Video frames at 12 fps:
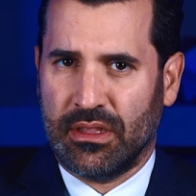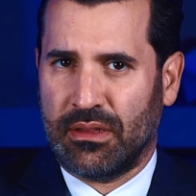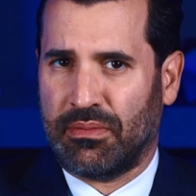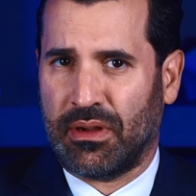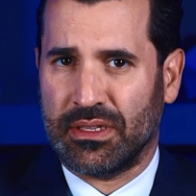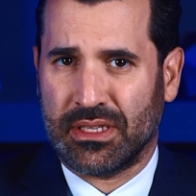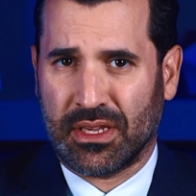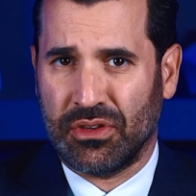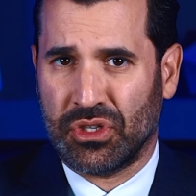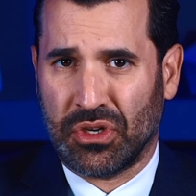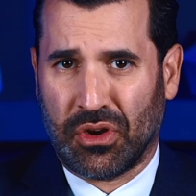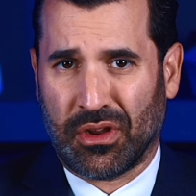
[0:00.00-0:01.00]
The
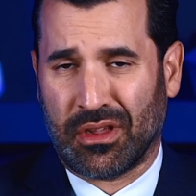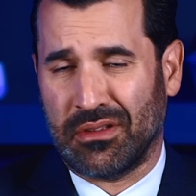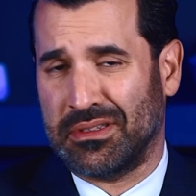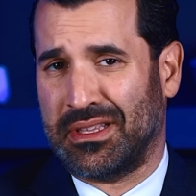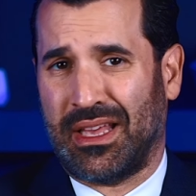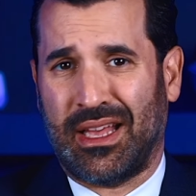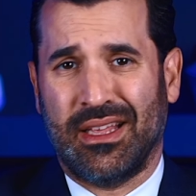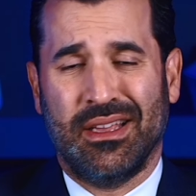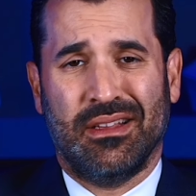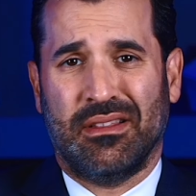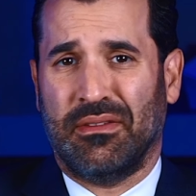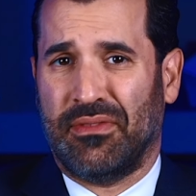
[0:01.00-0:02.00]
prosecution argues that
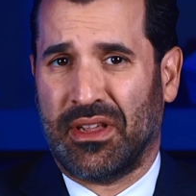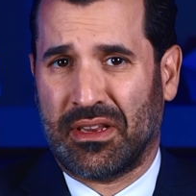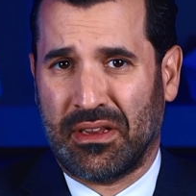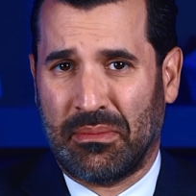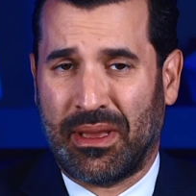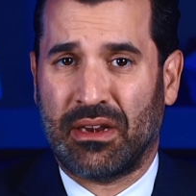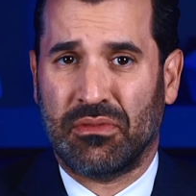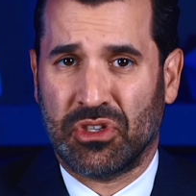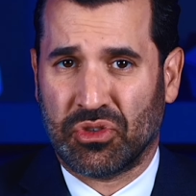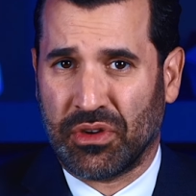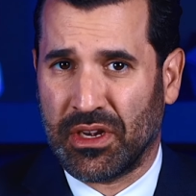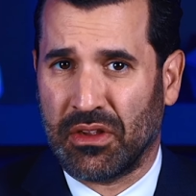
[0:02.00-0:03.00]
the victim had a
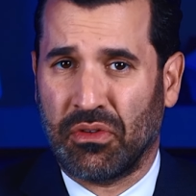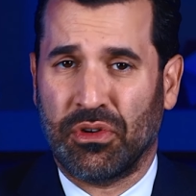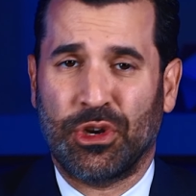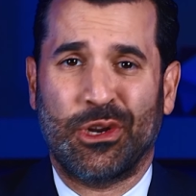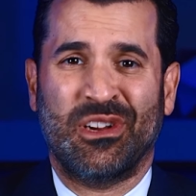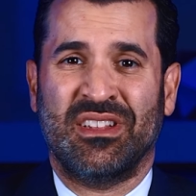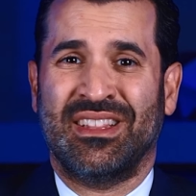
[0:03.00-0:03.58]
restraining order.